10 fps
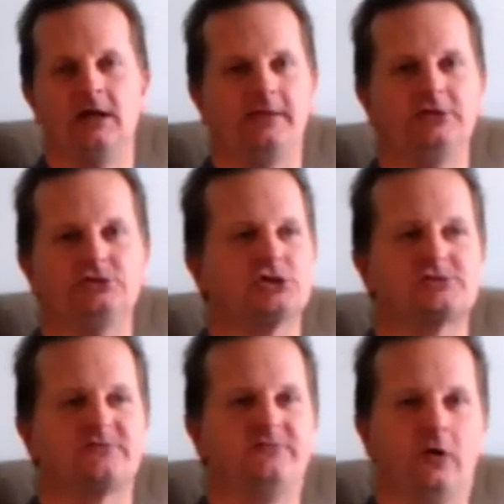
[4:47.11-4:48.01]
than
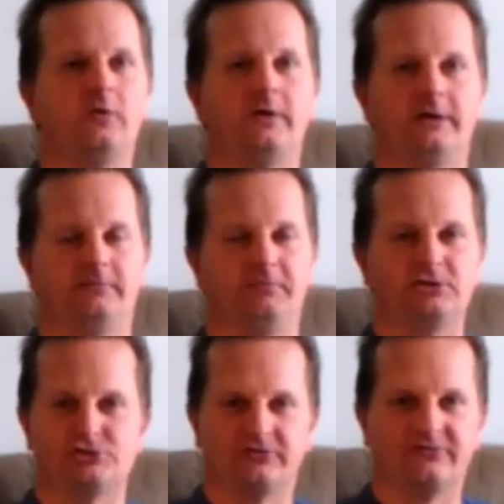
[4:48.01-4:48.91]
just voting,
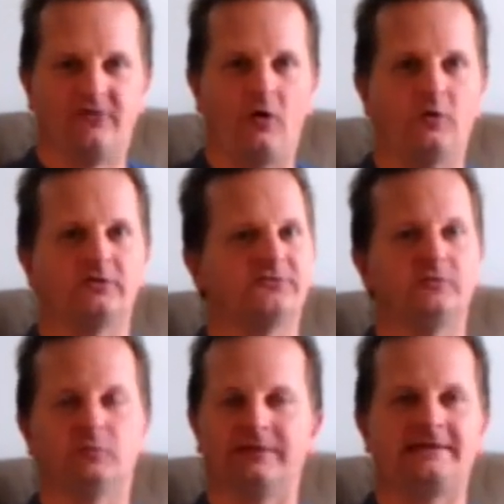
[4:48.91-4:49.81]
because your vote
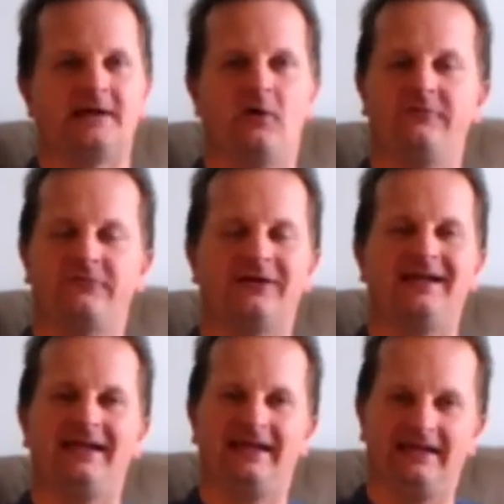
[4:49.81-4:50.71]
doesn't really count for
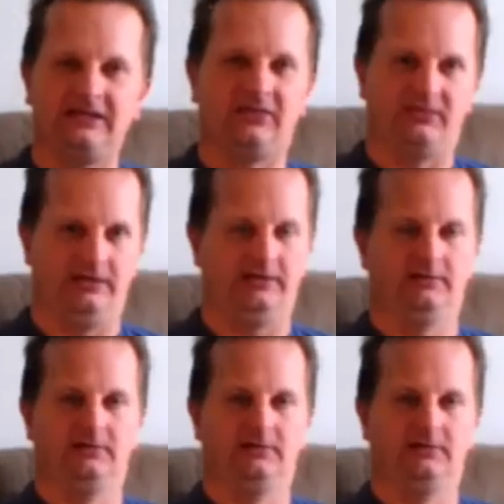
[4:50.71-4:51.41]
anything.